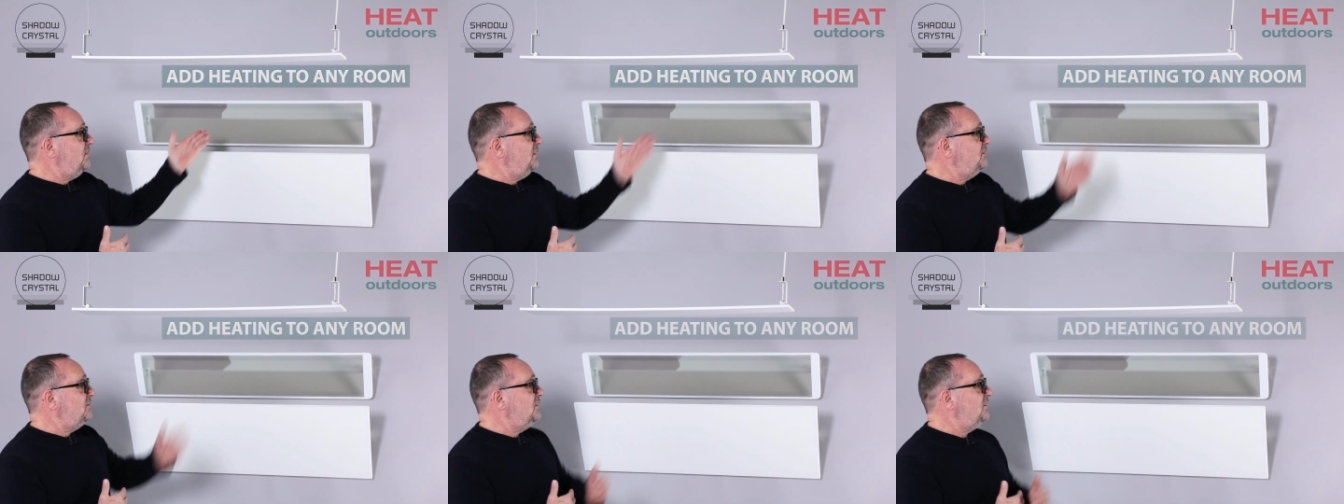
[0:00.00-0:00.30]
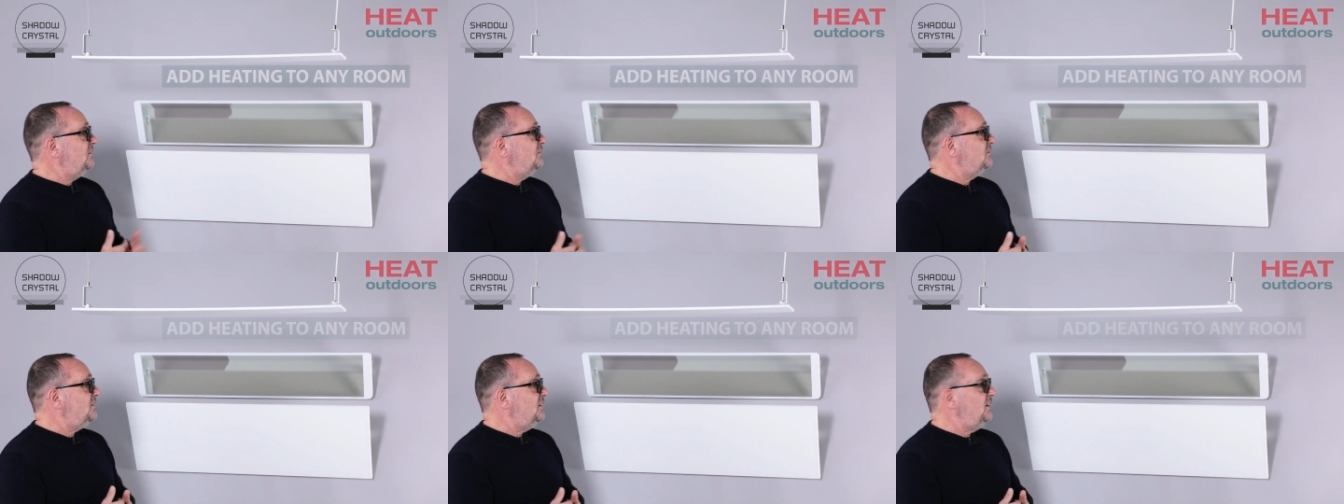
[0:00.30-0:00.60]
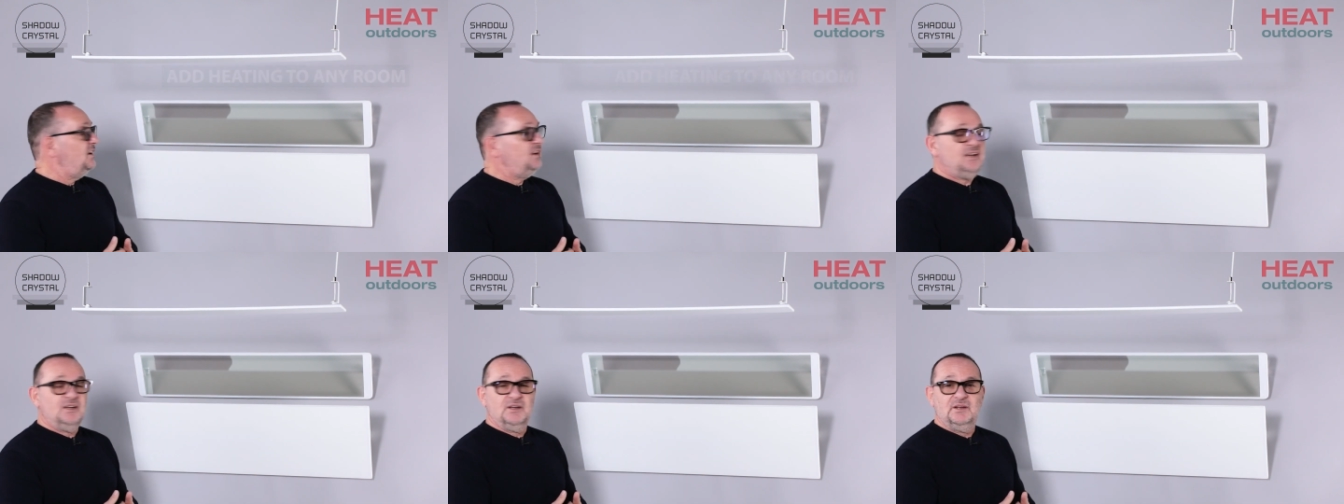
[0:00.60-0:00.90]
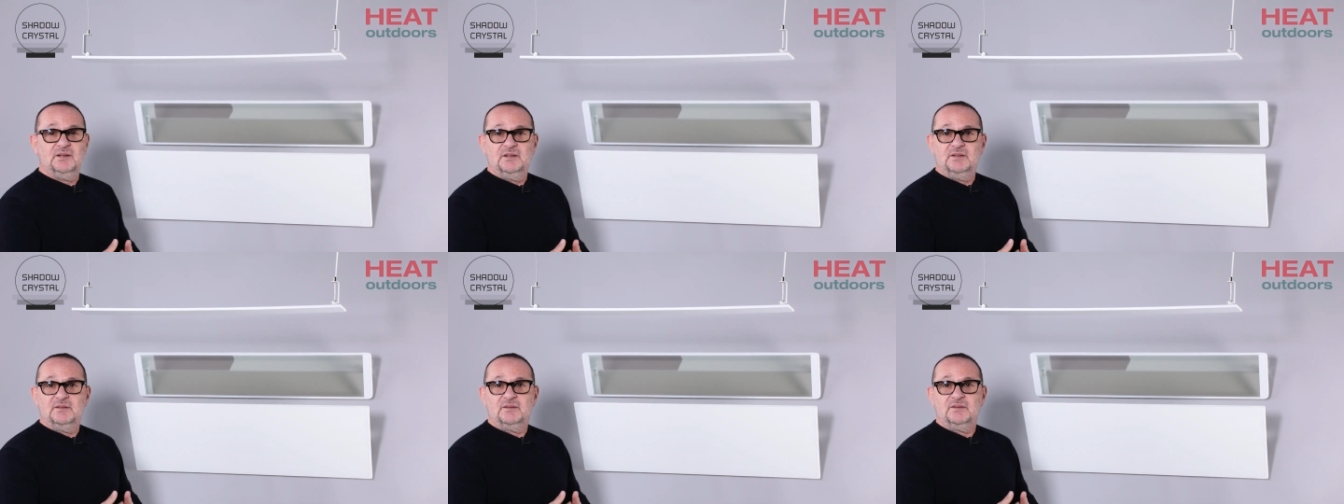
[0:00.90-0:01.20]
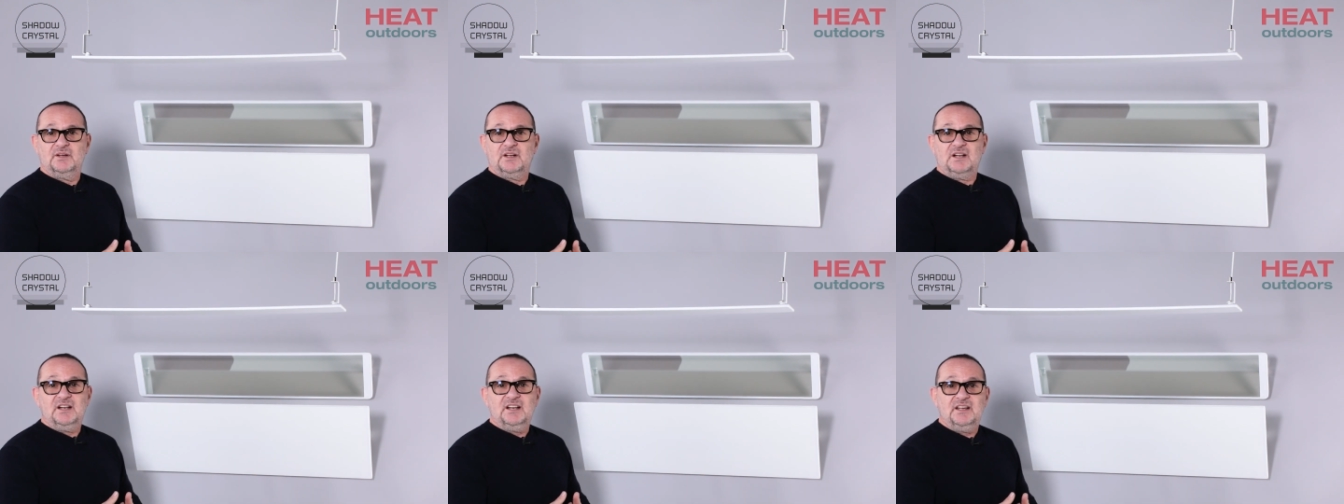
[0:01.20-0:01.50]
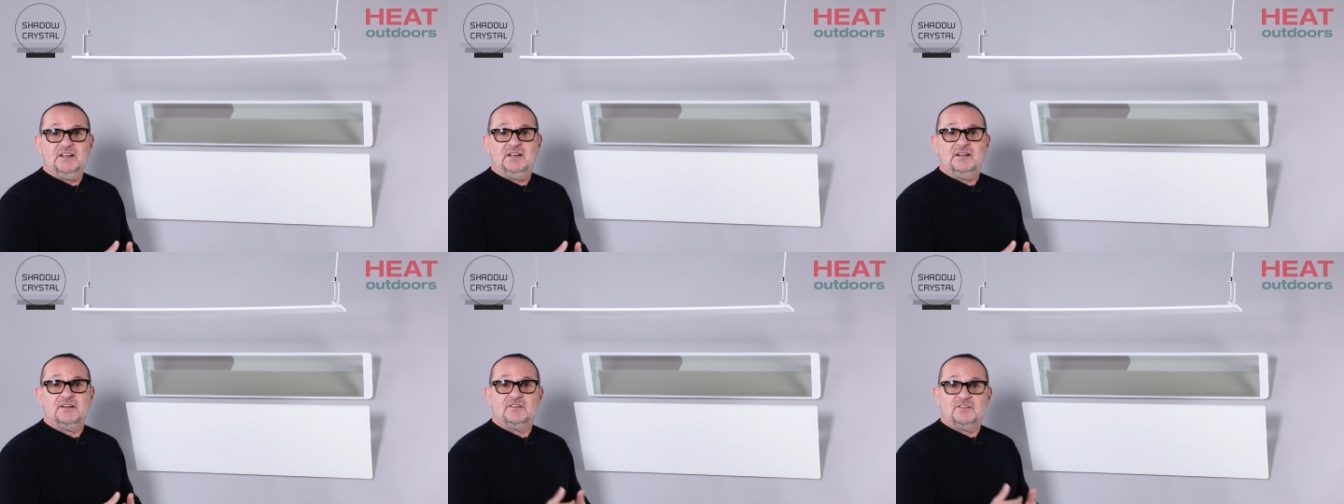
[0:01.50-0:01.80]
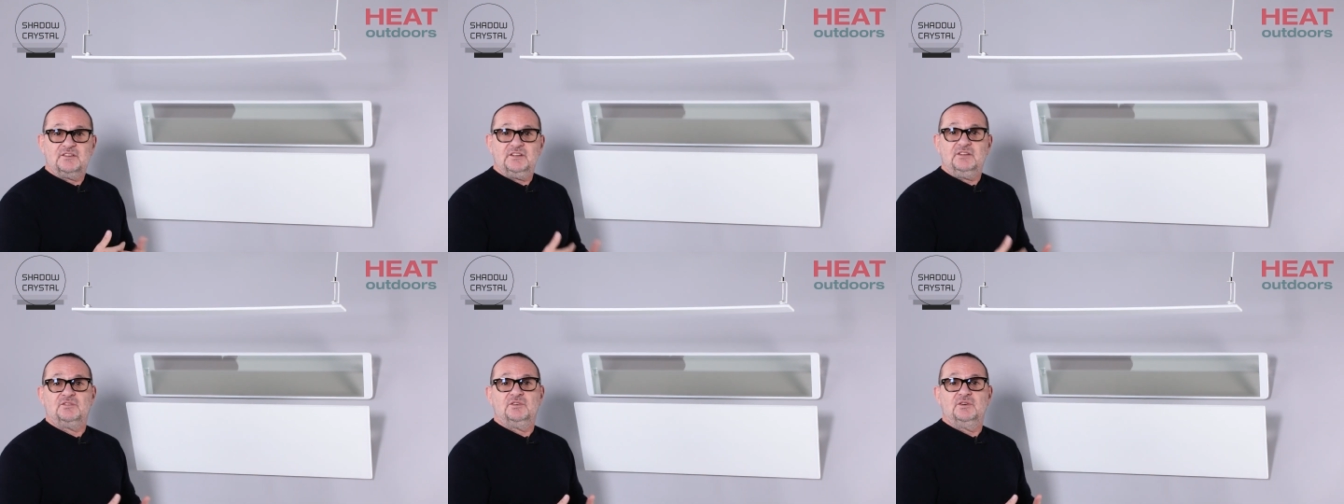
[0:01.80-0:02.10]
if you can see here, clear
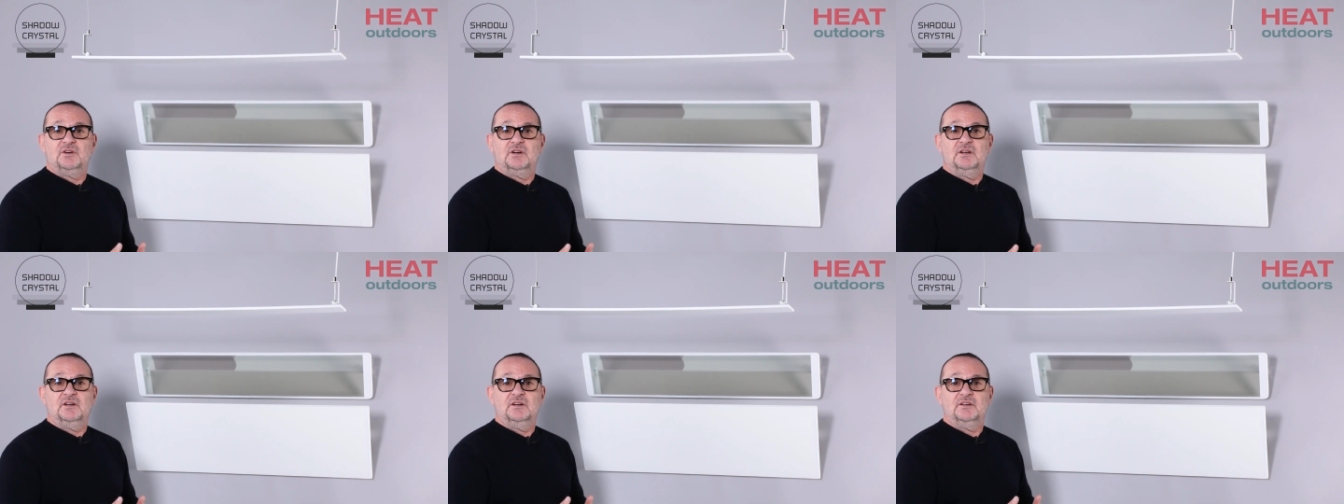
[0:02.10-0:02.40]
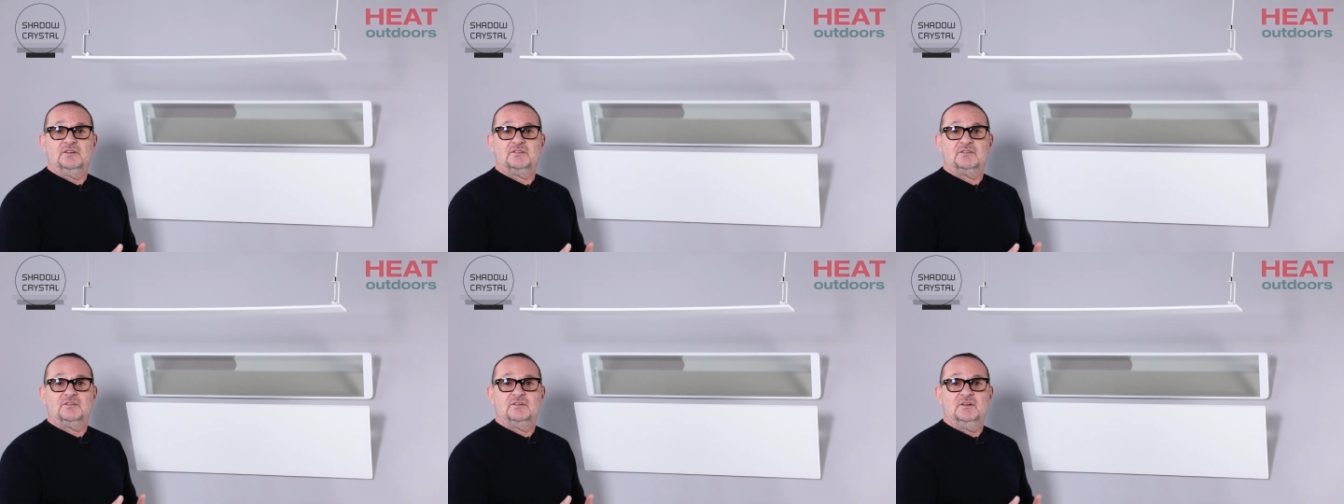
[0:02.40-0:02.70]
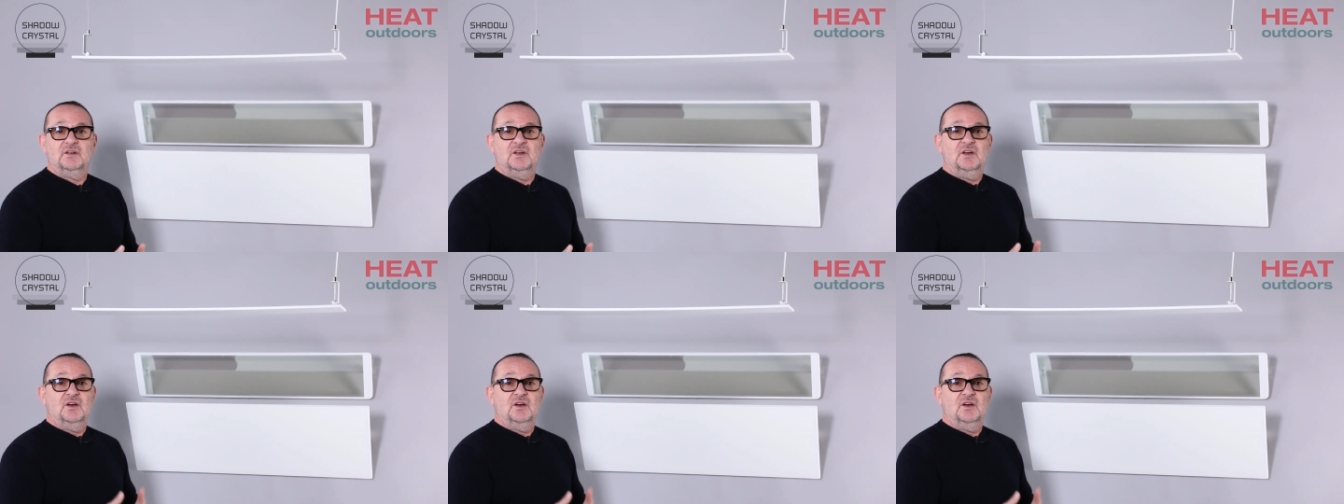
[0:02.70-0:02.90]
see-through glass.